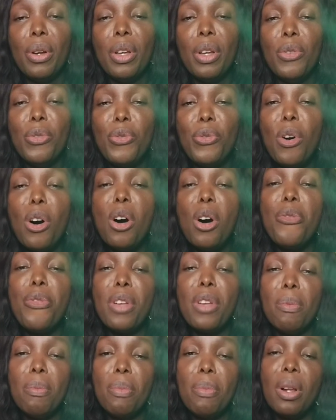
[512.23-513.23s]

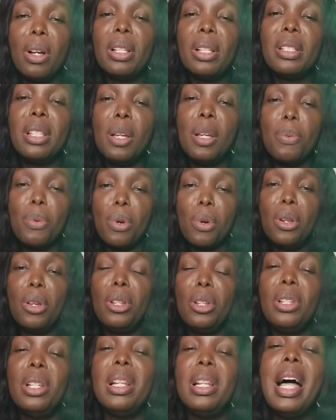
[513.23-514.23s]
involved in blood cell
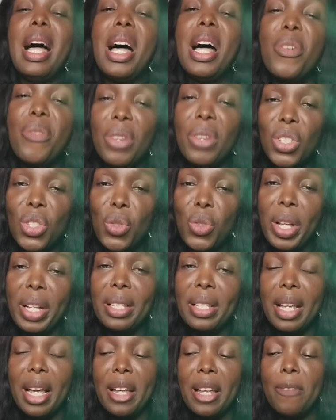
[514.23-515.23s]
production, are
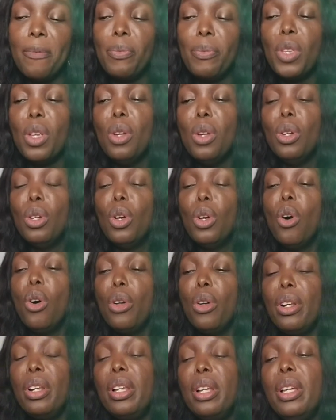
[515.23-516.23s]
restricted
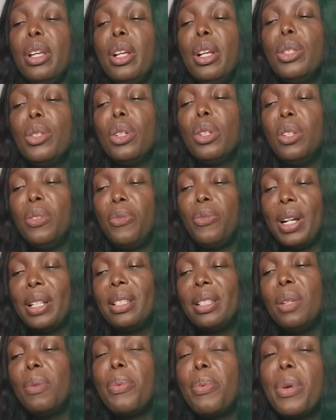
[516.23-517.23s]
only to the
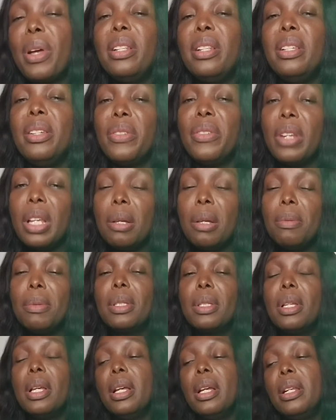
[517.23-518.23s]
vertebrae, the
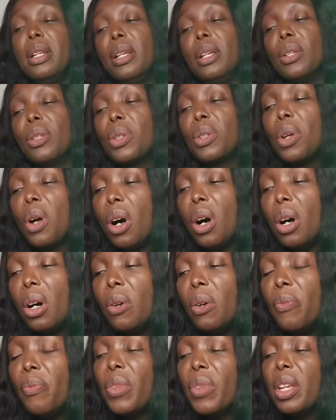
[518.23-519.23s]
ribs, the
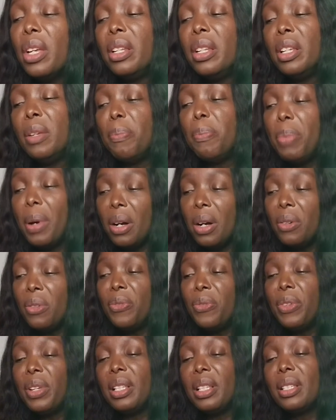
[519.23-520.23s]
skull, the
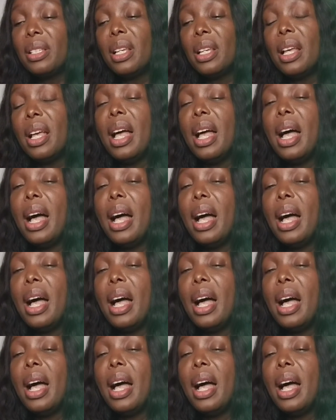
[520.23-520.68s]
pelvis,